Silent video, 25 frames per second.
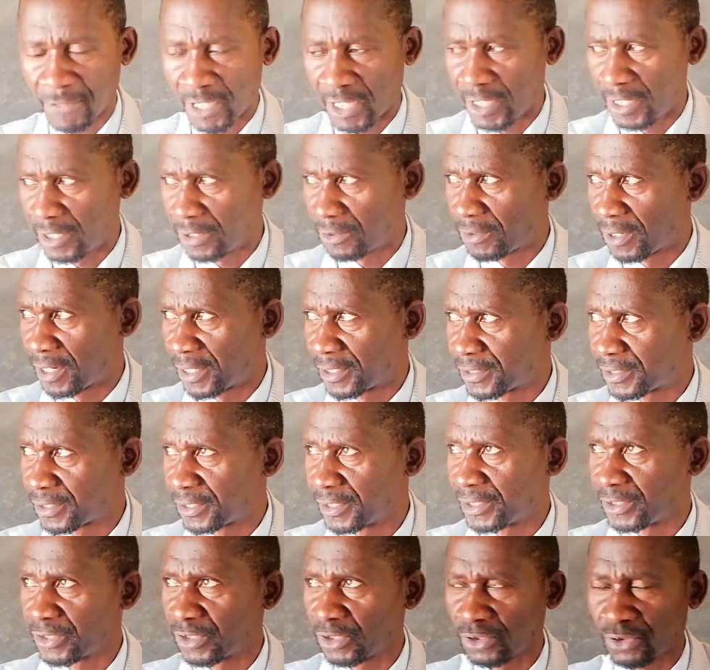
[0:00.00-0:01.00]

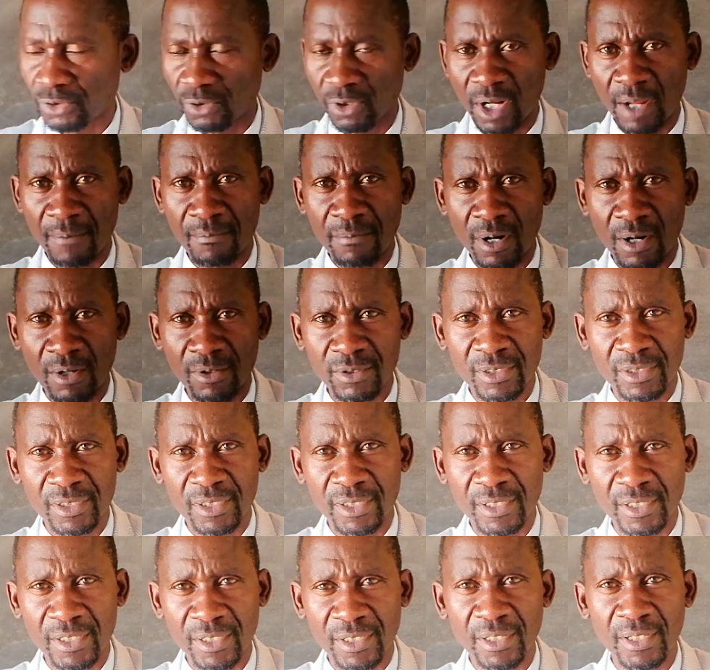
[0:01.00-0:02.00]
Inequalities is all about
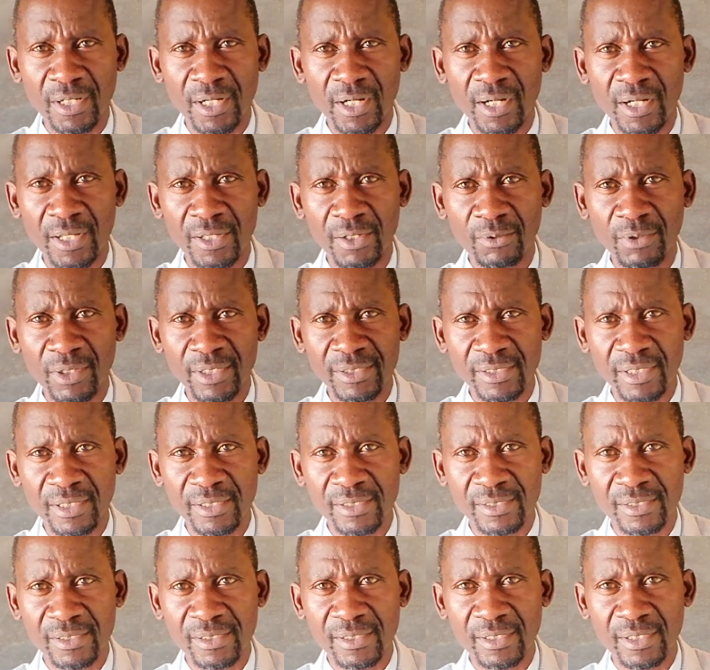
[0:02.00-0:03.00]
uh,
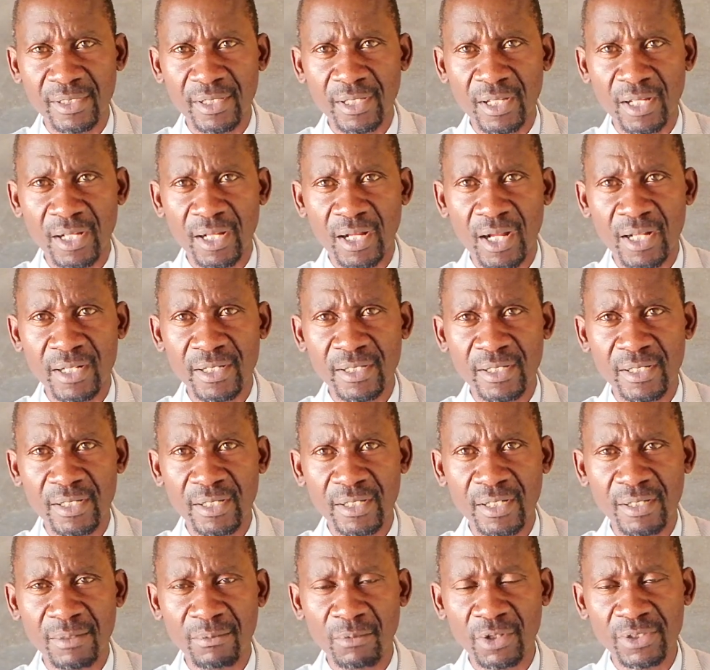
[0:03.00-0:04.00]
equations
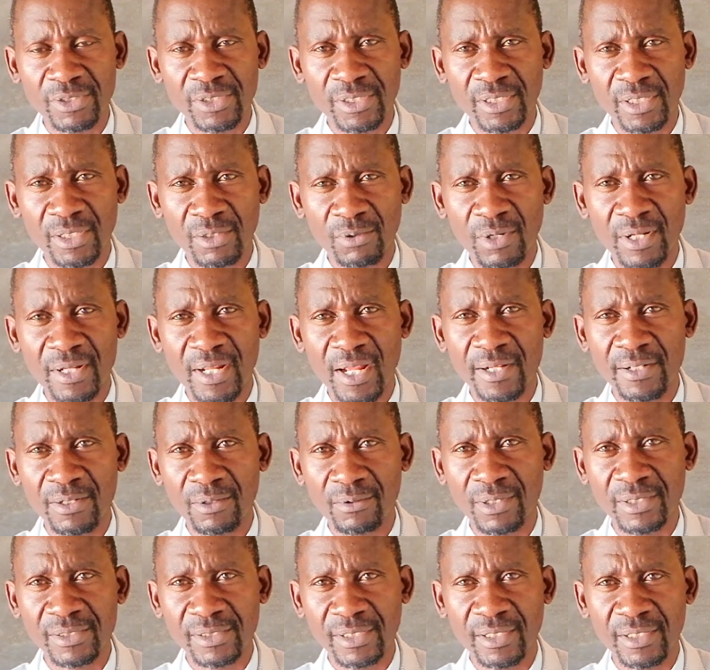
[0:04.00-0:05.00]
and mostly when an
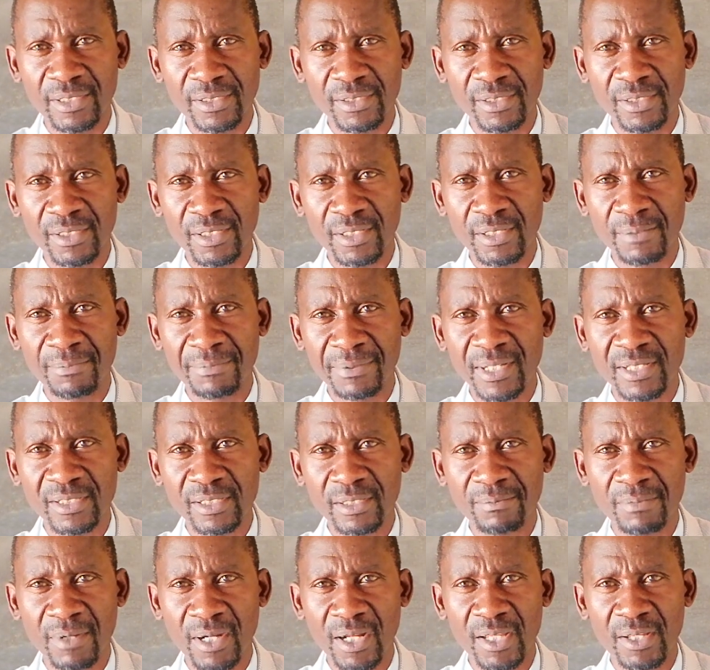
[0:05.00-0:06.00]
equation is
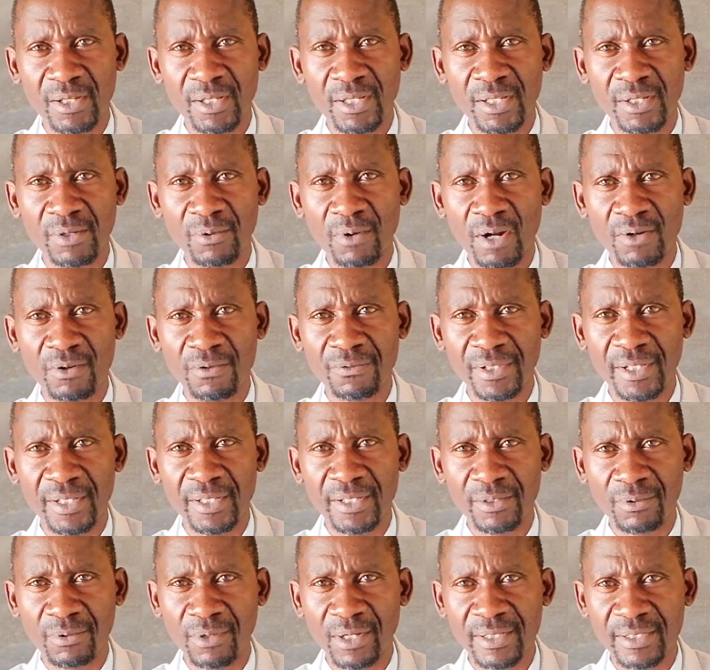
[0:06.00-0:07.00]
replaced by one of
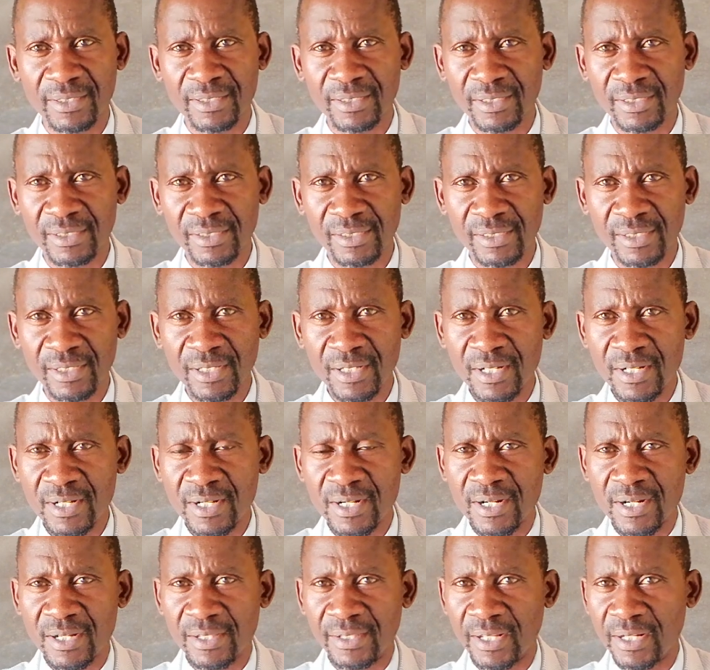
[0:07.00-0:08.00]
the inequalities,
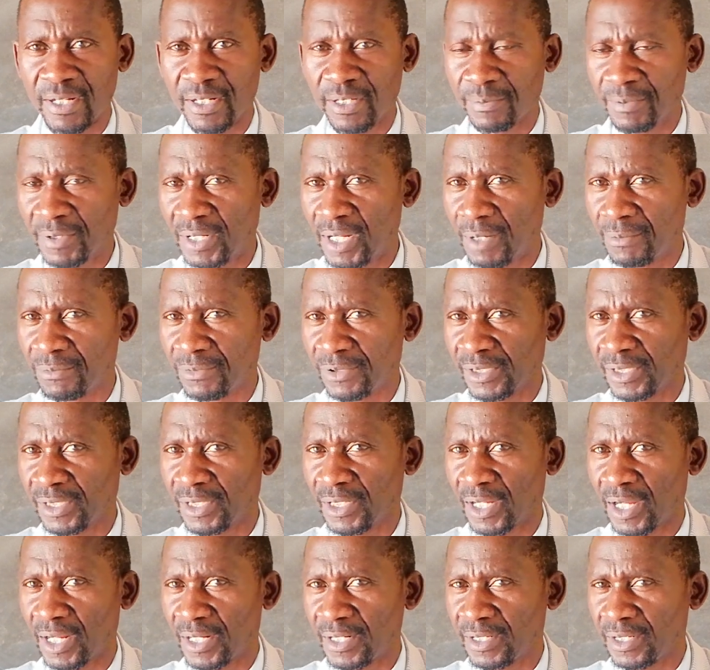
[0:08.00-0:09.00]
then it becomes
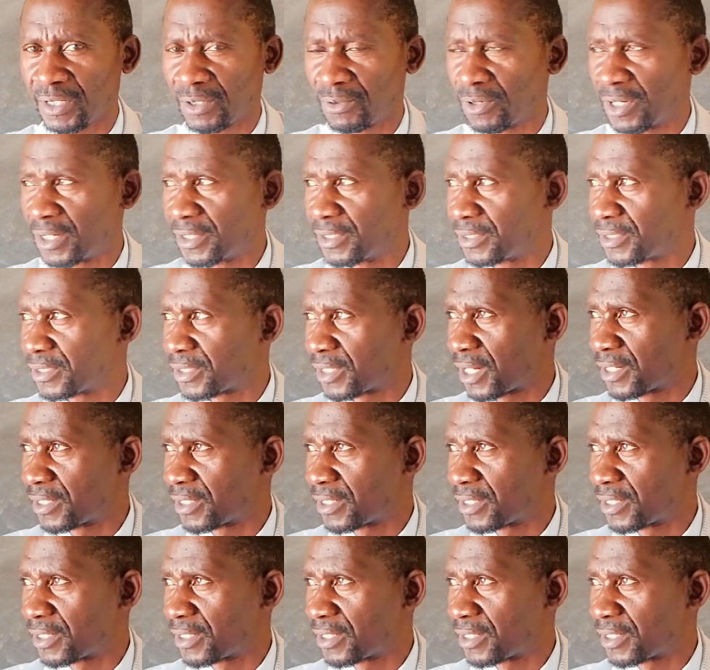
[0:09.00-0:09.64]
an inequality.